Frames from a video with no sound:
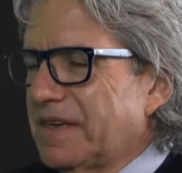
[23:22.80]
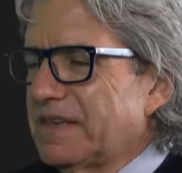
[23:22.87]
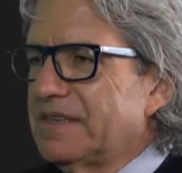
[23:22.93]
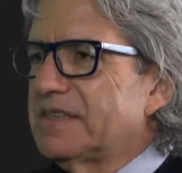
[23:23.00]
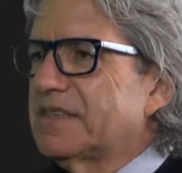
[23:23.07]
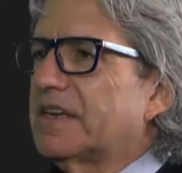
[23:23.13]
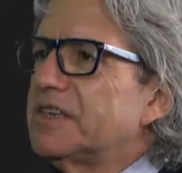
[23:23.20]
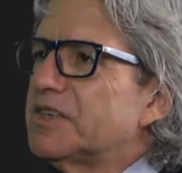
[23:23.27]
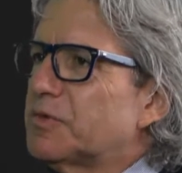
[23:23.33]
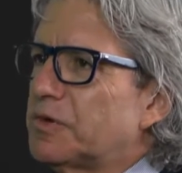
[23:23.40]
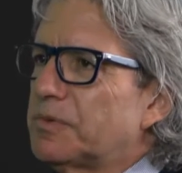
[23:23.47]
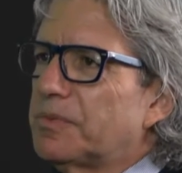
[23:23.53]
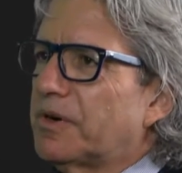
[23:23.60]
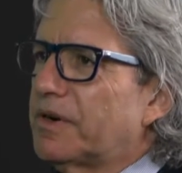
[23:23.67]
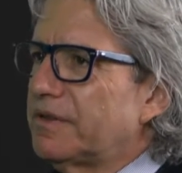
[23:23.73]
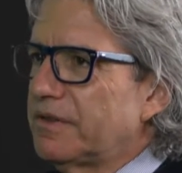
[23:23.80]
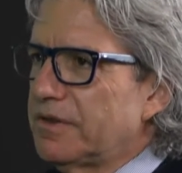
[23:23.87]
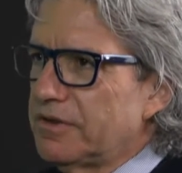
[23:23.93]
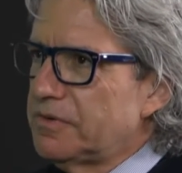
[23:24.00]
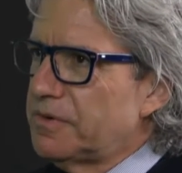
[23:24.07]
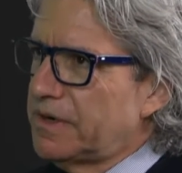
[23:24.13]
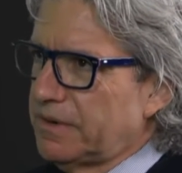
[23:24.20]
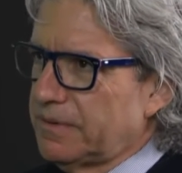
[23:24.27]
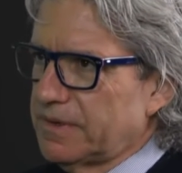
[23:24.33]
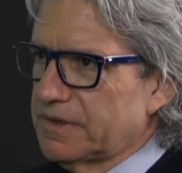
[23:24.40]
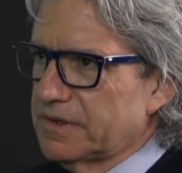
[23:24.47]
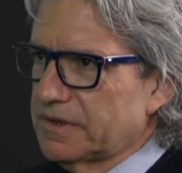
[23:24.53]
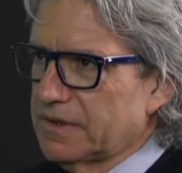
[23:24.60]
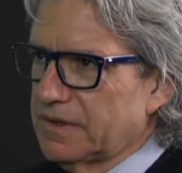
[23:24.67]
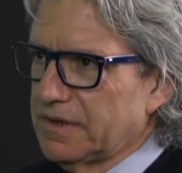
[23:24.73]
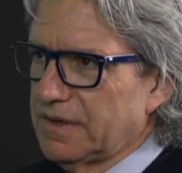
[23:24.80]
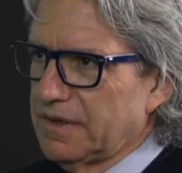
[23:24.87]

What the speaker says: Like these guys weren't part of the EU anyways.